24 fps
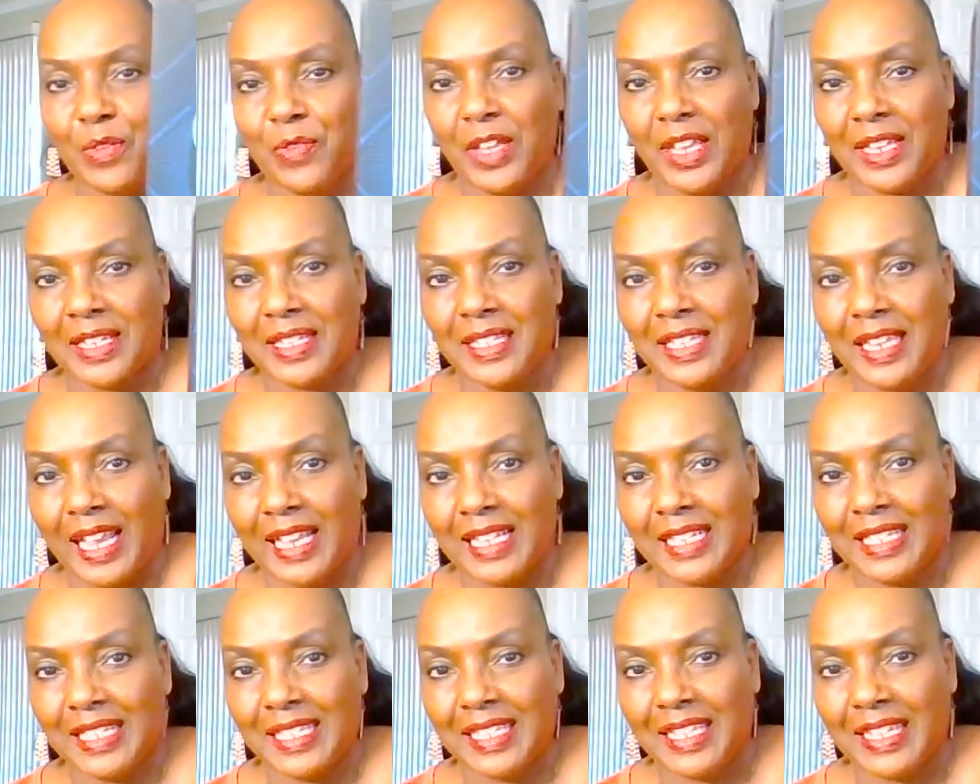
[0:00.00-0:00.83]
are
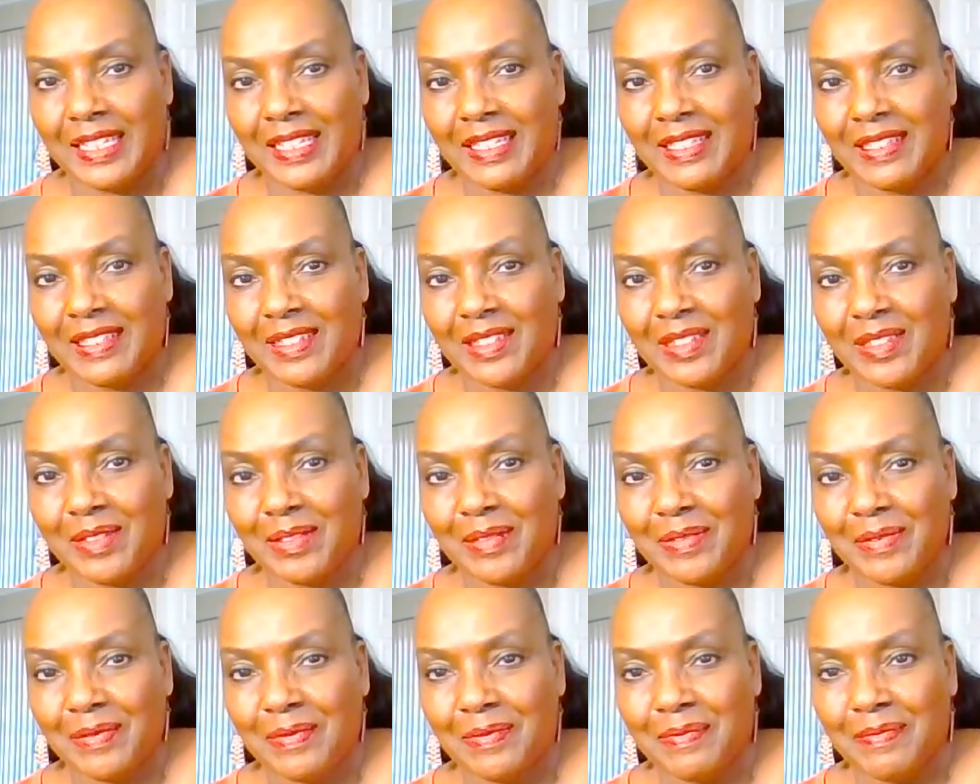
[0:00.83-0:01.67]
fantastic.
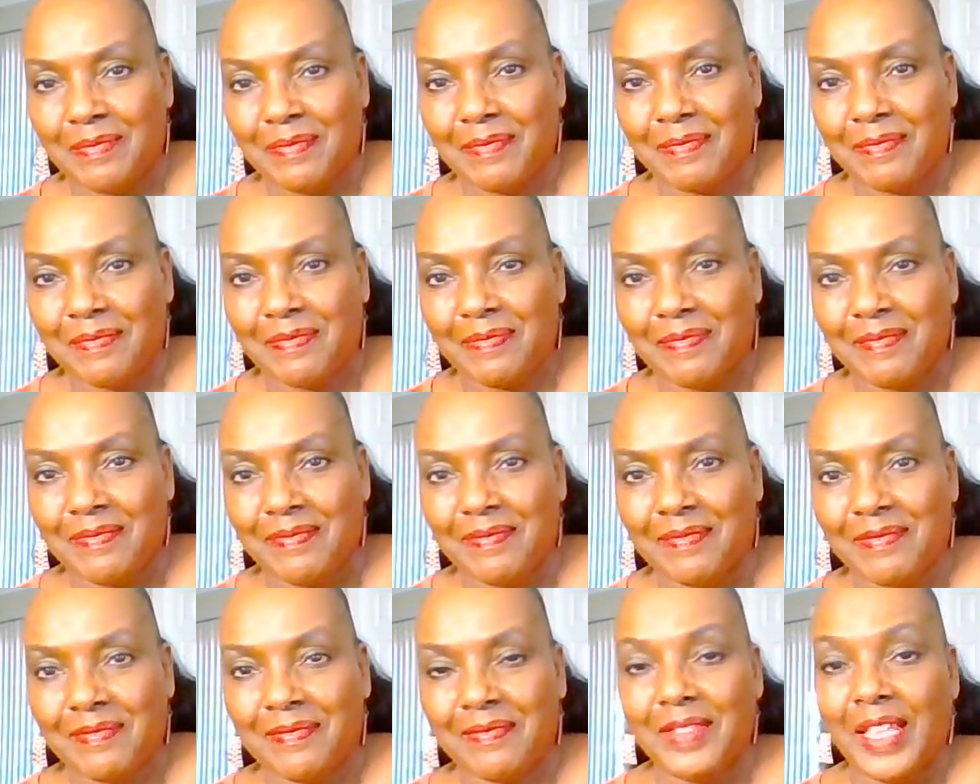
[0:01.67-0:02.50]

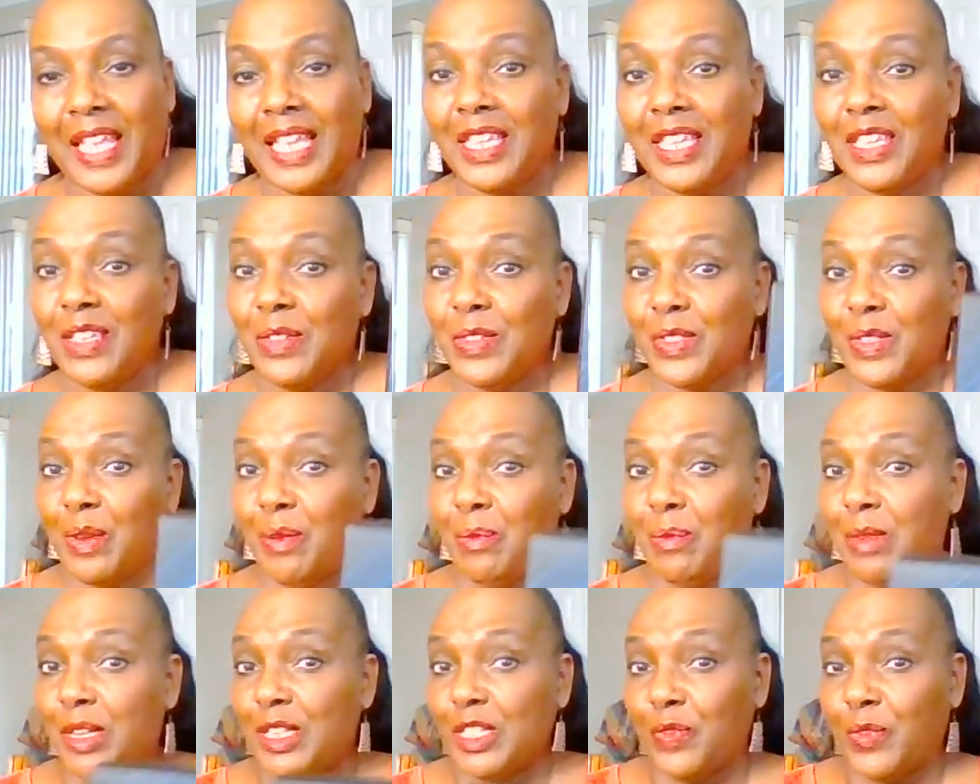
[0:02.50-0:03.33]
Thank you so
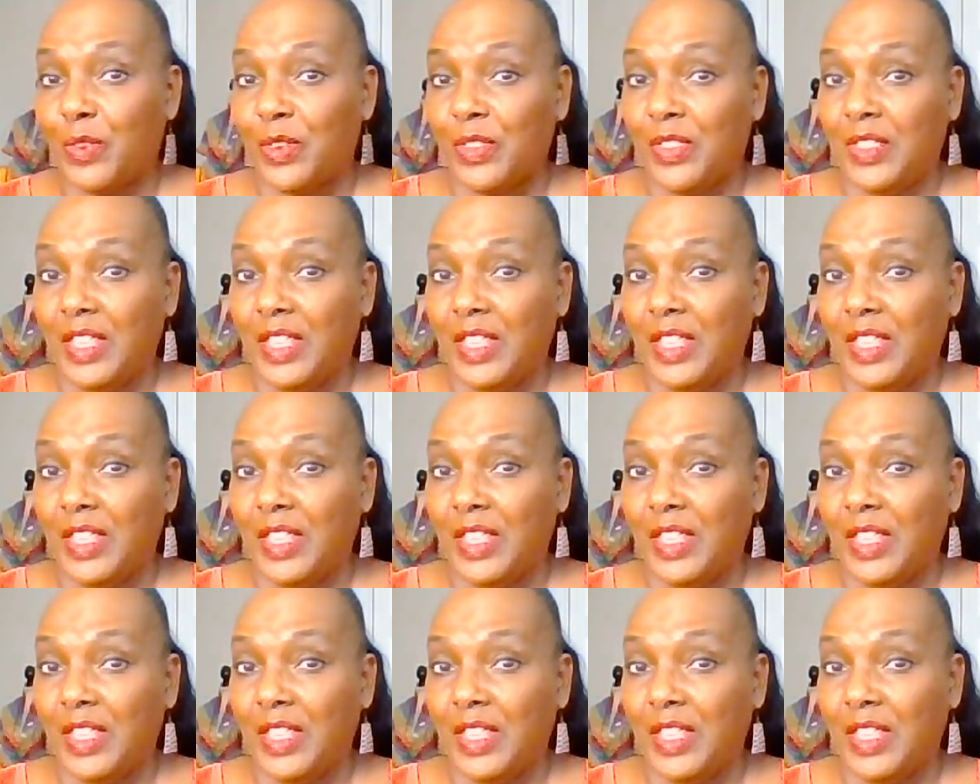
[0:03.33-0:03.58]
much for